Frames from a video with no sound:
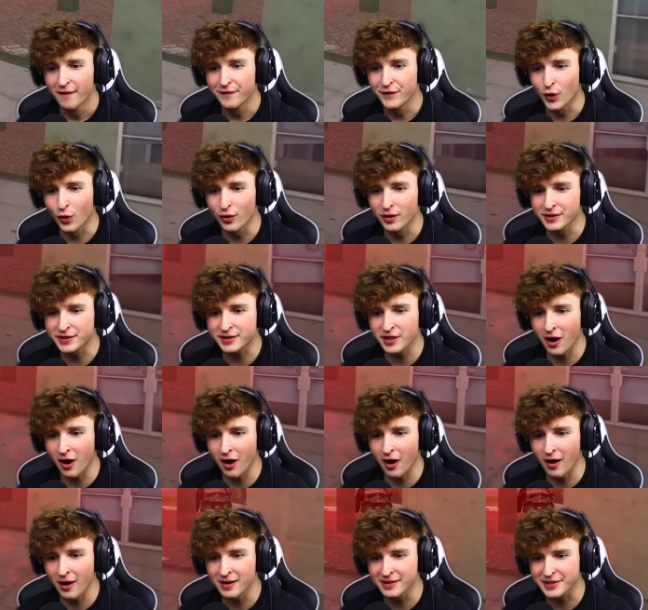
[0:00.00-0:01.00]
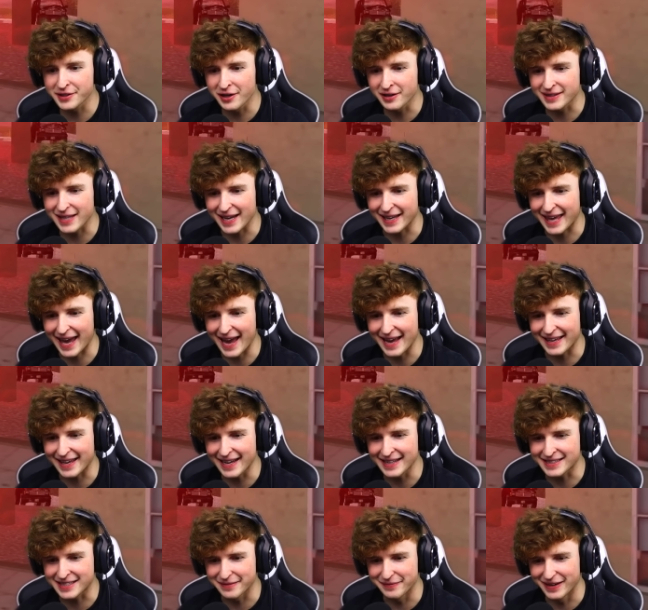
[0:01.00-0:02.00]
Four stars! Look, they can't
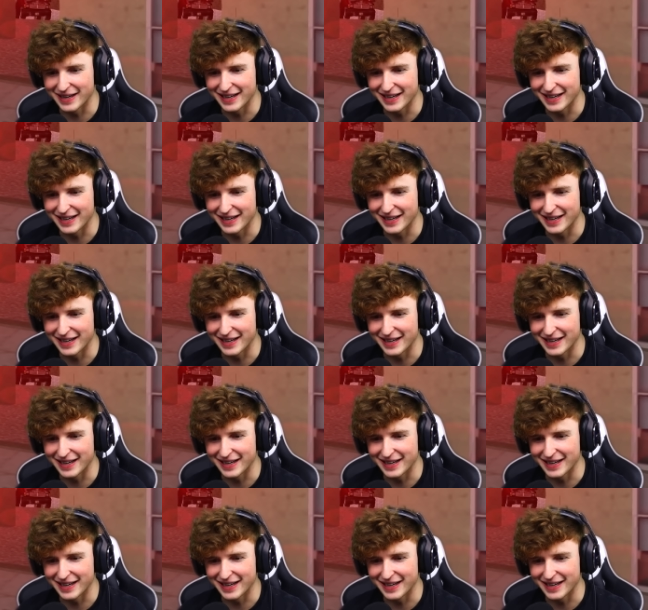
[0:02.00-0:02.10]
get to